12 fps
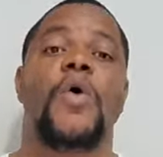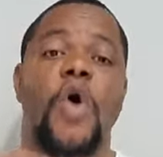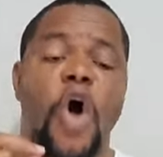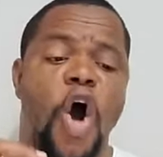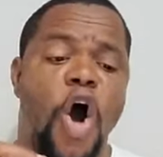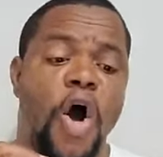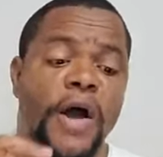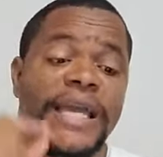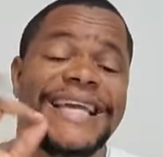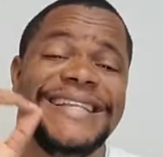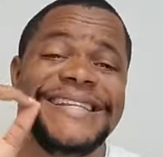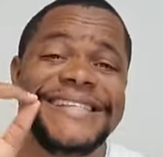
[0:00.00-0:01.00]
All
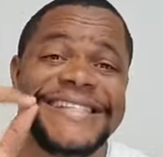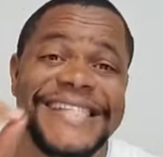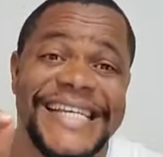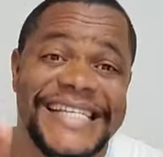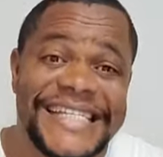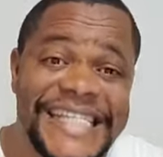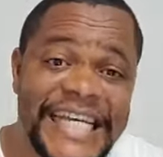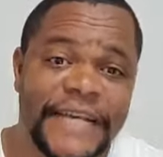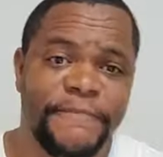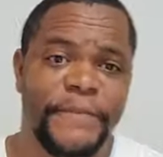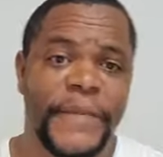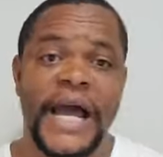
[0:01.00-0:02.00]
in CC.